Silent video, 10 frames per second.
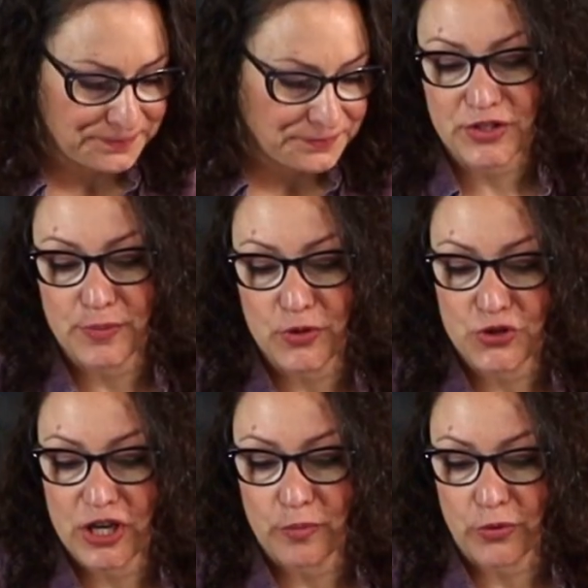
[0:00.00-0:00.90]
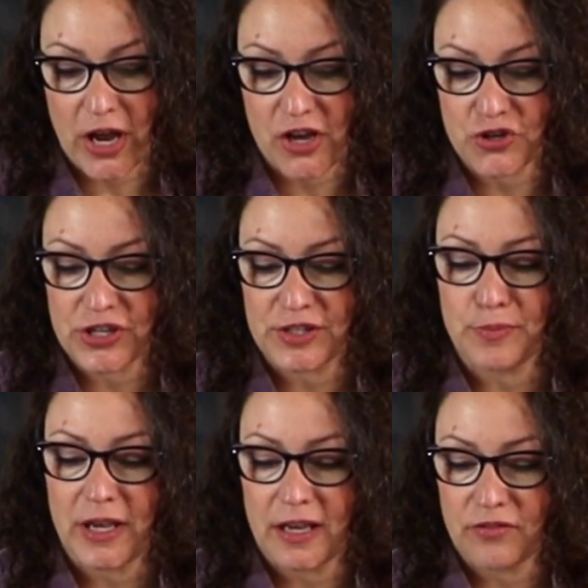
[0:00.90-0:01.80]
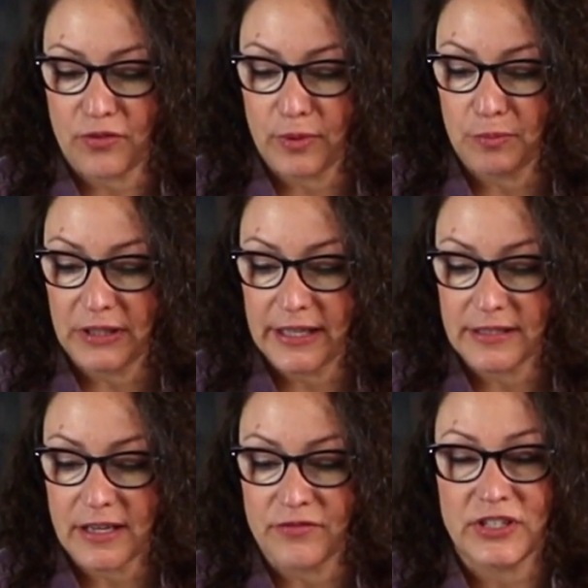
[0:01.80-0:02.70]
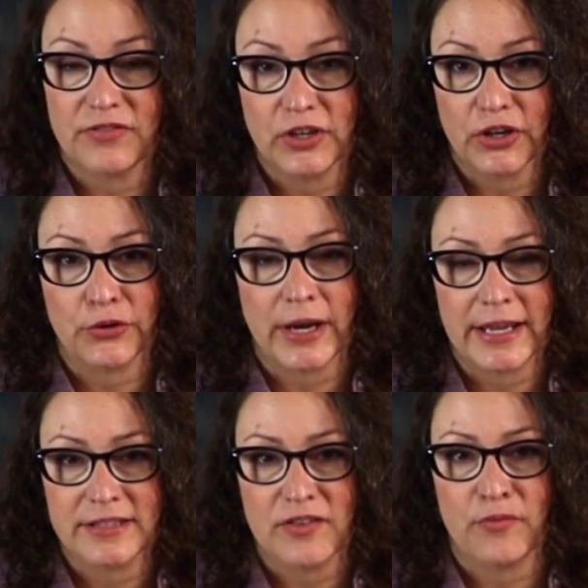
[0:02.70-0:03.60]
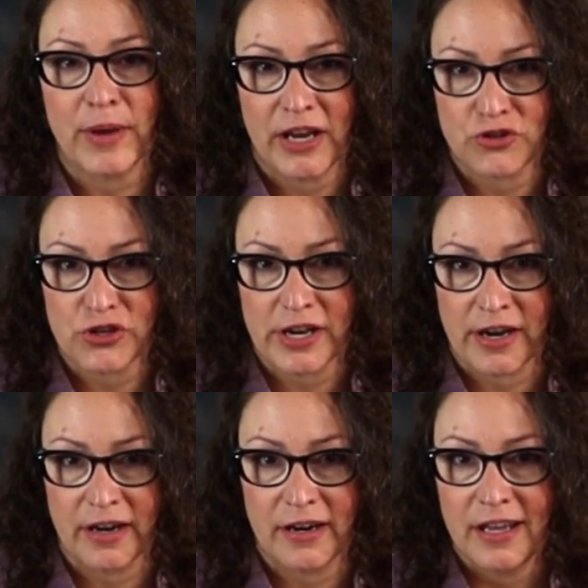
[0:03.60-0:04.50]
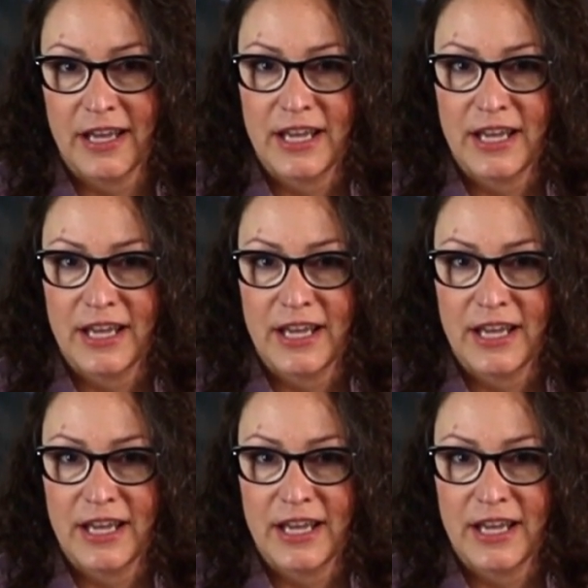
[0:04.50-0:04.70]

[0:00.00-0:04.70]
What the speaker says: The smooshing brush is made from a blend of different grades of badger hair.